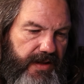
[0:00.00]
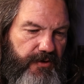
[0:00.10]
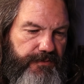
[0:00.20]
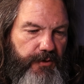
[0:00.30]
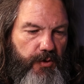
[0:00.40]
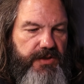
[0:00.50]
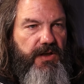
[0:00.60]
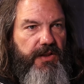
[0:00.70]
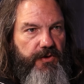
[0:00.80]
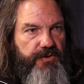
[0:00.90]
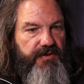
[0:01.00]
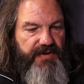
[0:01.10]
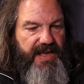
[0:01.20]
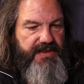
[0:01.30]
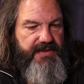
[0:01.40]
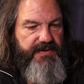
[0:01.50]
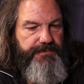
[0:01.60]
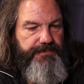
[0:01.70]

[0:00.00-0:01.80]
And they're focused on those events.